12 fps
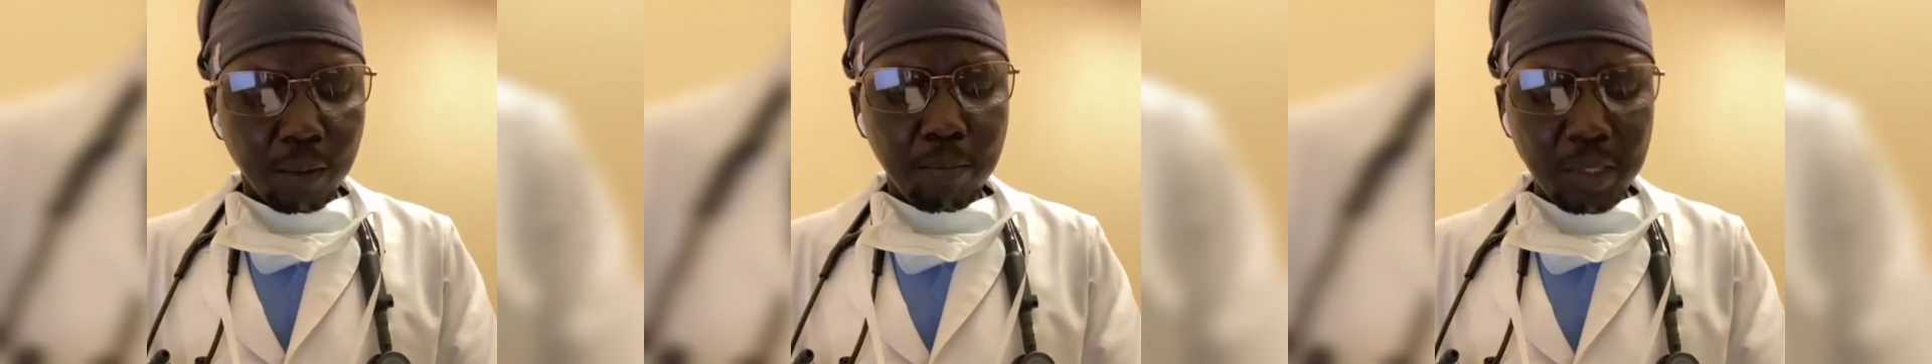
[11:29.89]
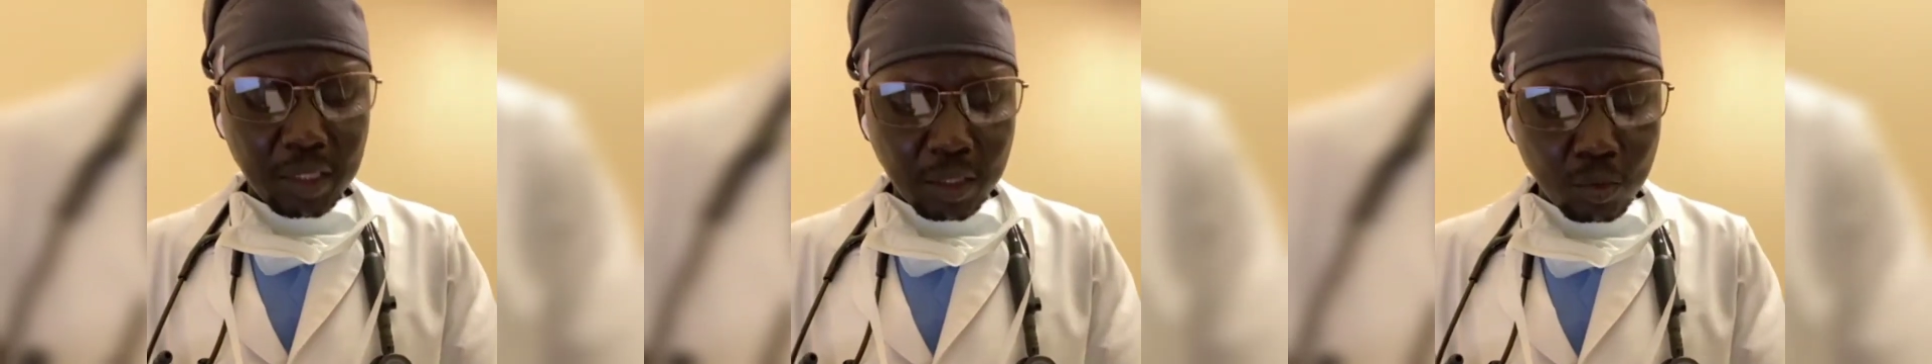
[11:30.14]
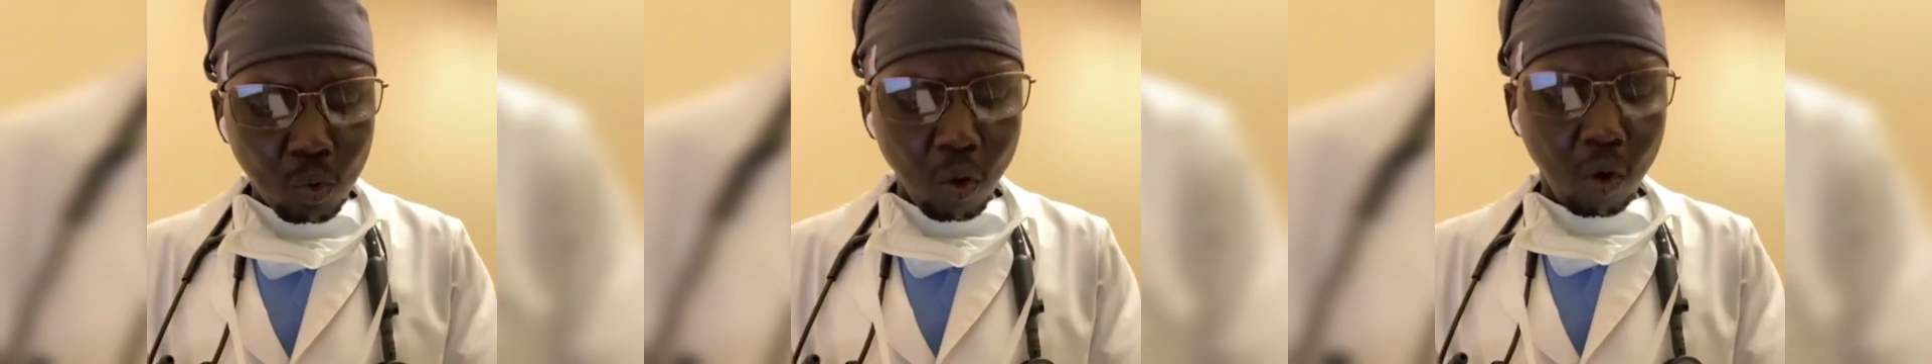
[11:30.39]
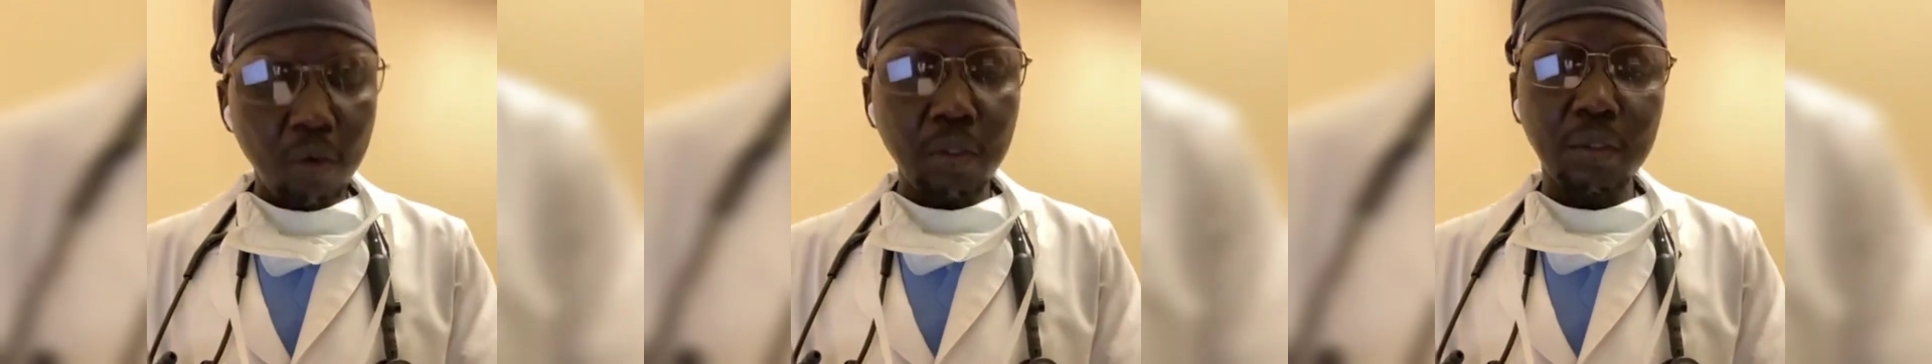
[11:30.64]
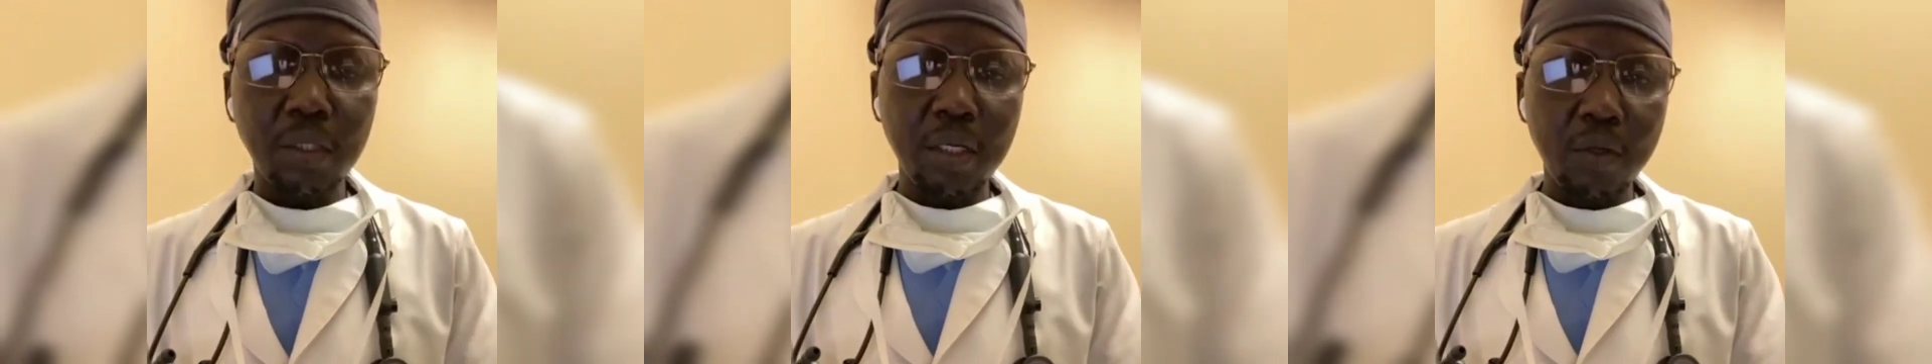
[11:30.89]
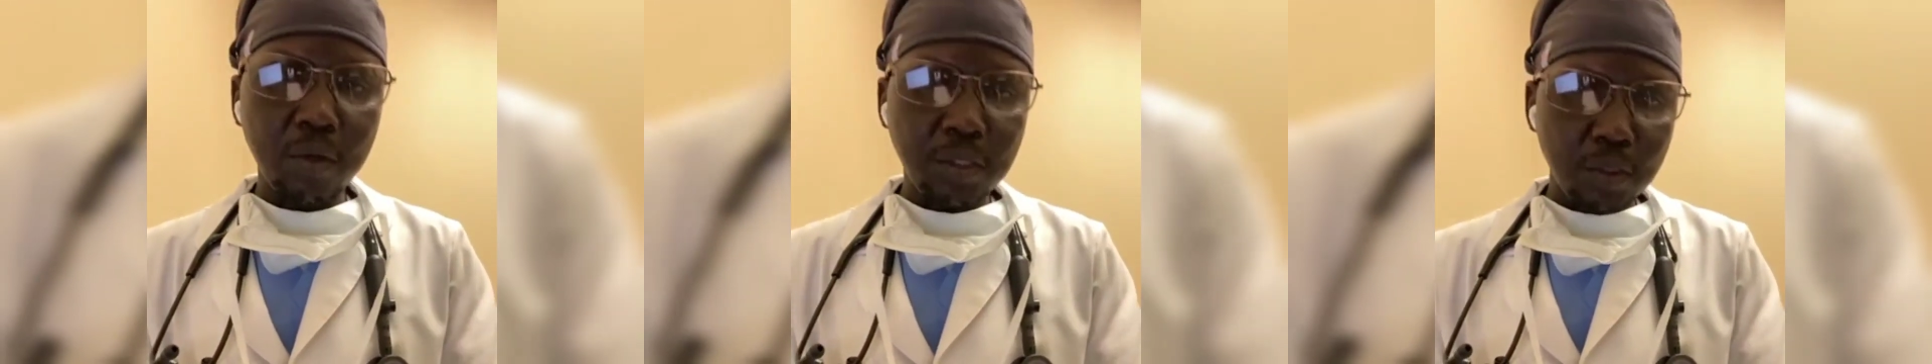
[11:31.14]
me to walk
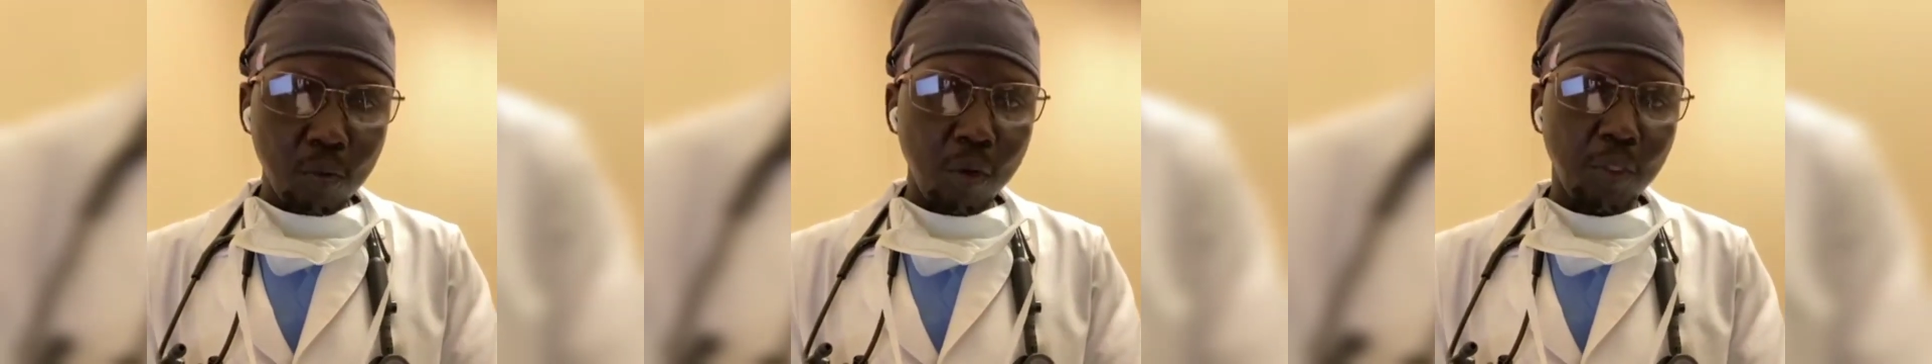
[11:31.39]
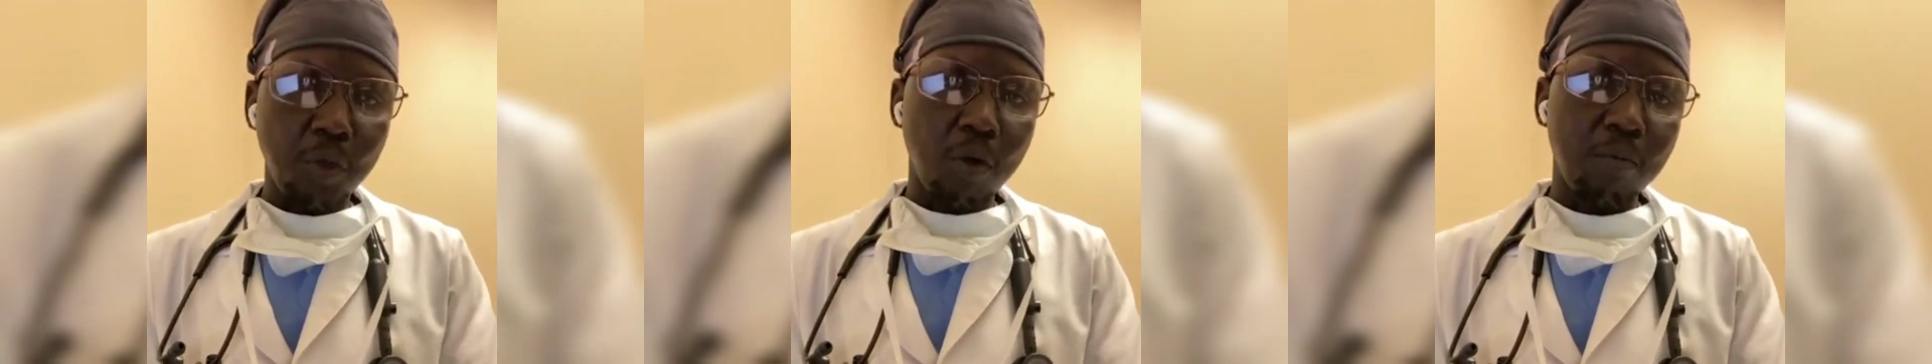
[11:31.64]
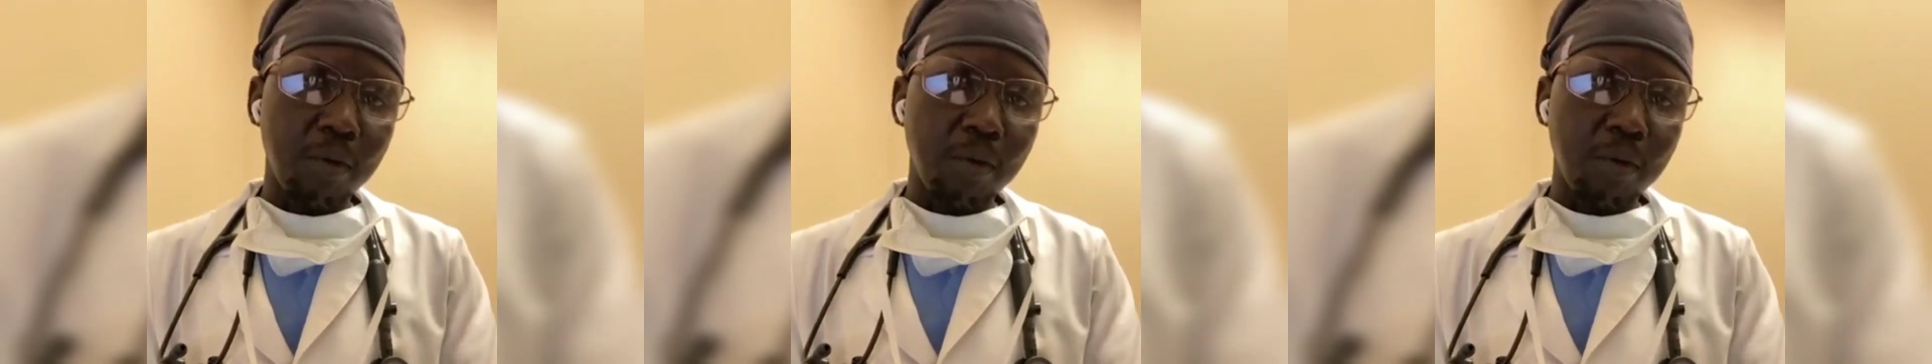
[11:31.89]
and which you want on